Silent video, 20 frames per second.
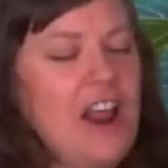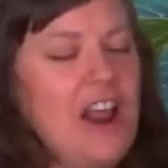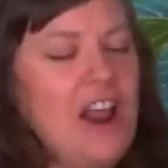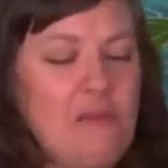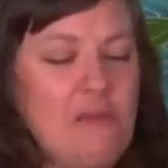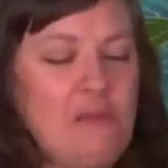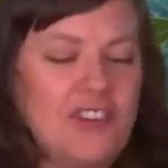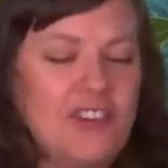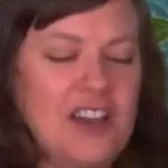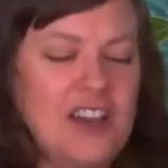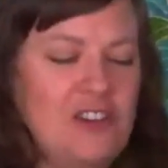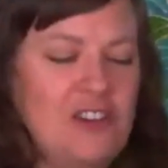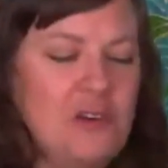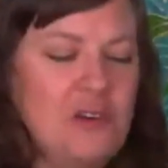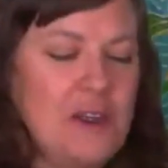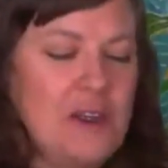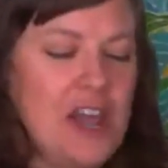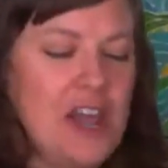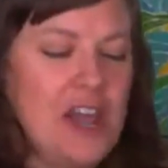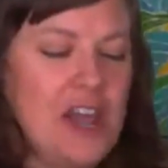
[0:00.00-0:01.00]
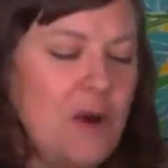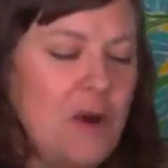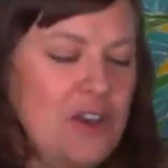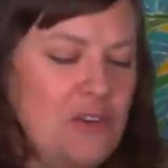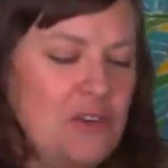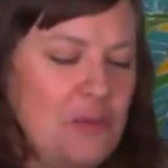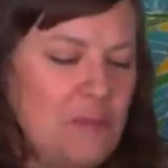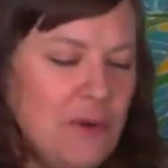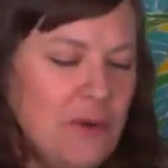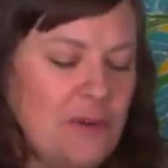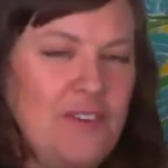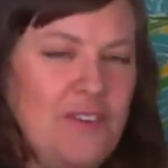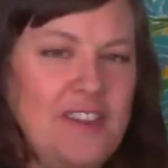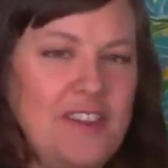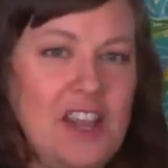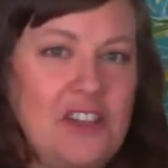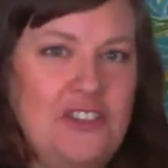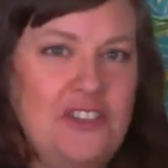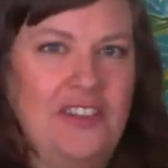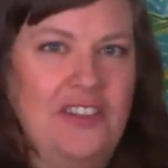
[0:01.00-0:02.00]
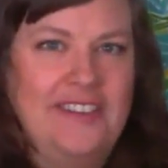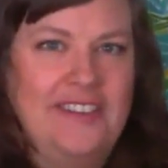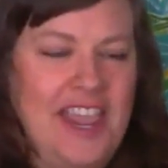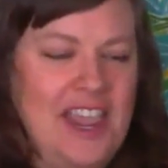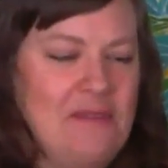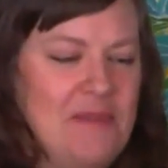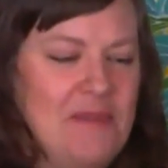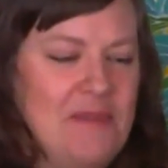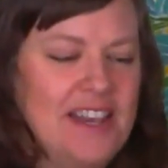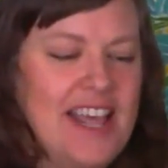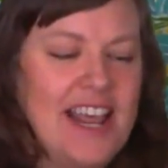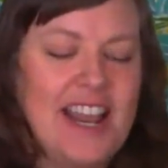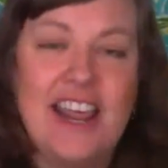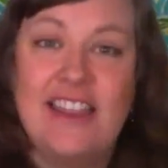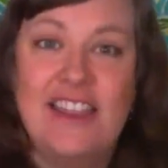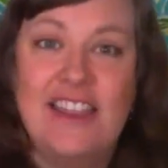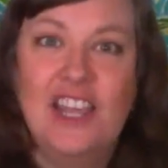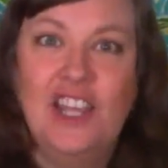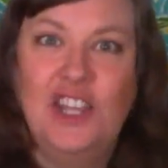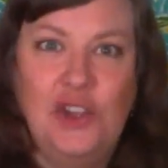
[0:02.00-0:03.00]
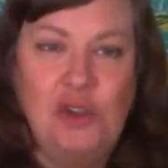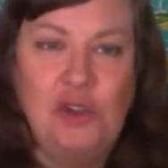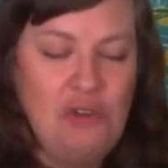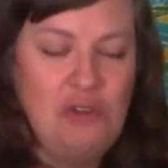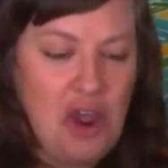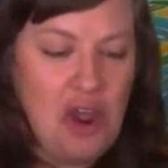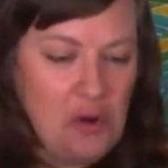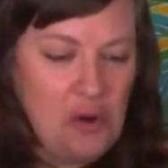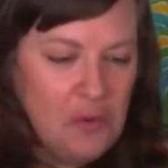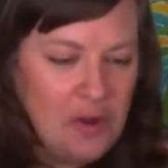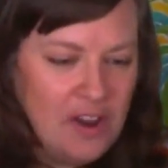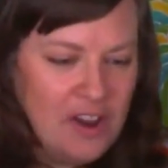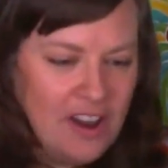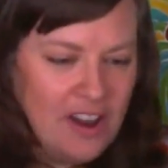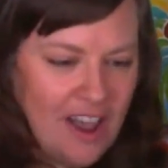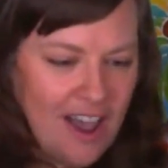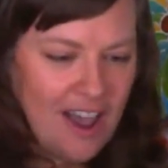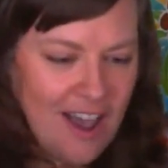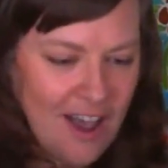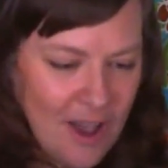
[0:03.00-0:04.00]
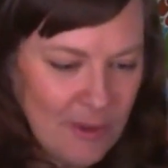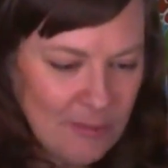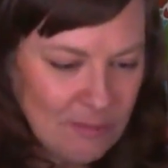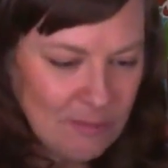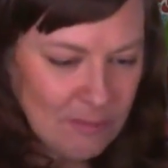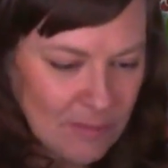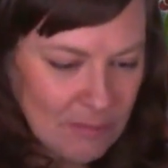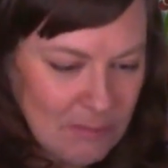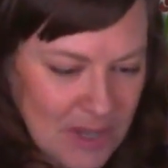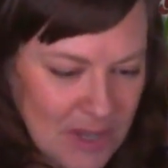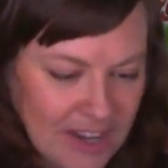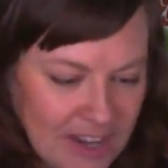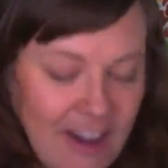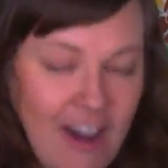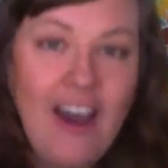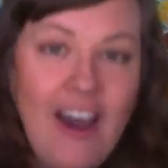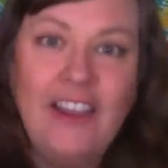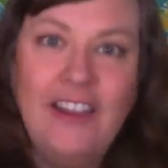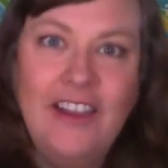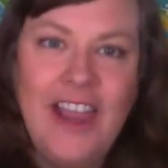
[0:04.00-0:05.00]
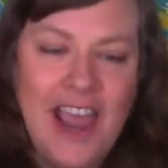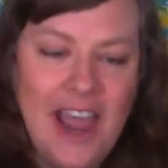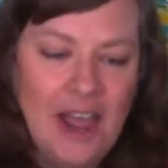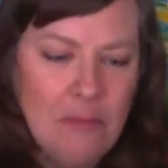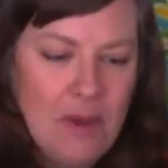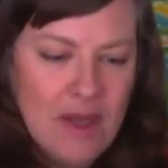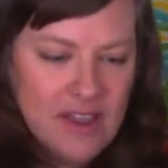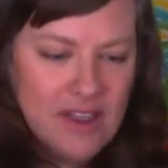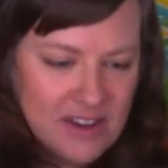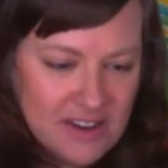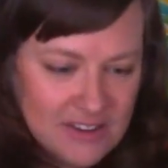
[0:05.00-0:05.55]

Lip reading: I'm just going to we got one new person that just came in that I think you know. Mika Yeb.